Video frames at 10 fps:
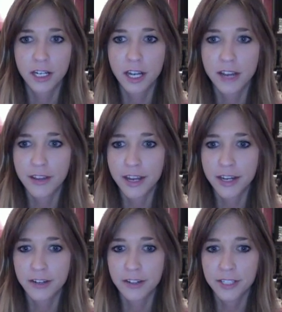and
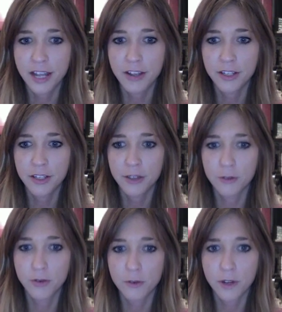then it'll tell
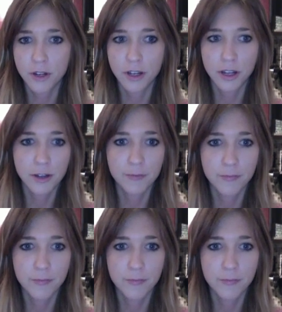you how